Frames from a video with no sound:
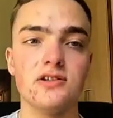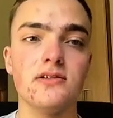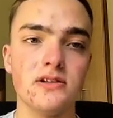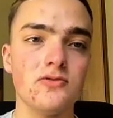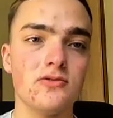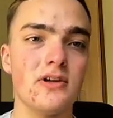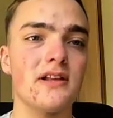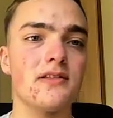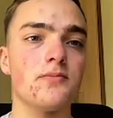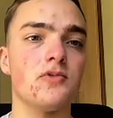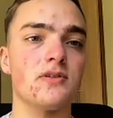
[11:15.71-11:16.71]
You get the
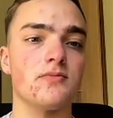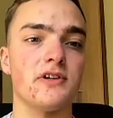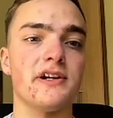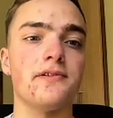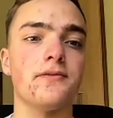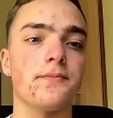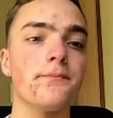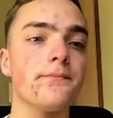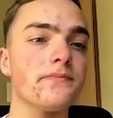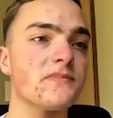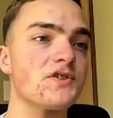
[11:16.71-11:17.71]
point by now.
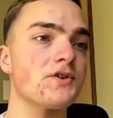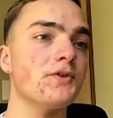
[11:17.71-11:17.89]
So